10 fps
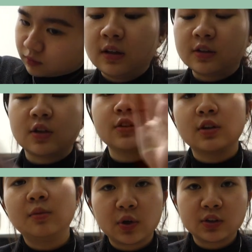it's
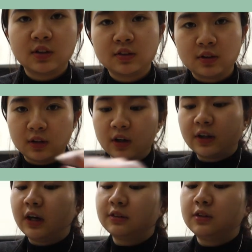also important to learn
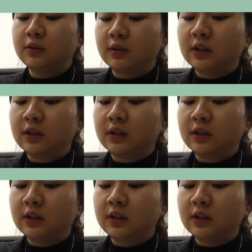how to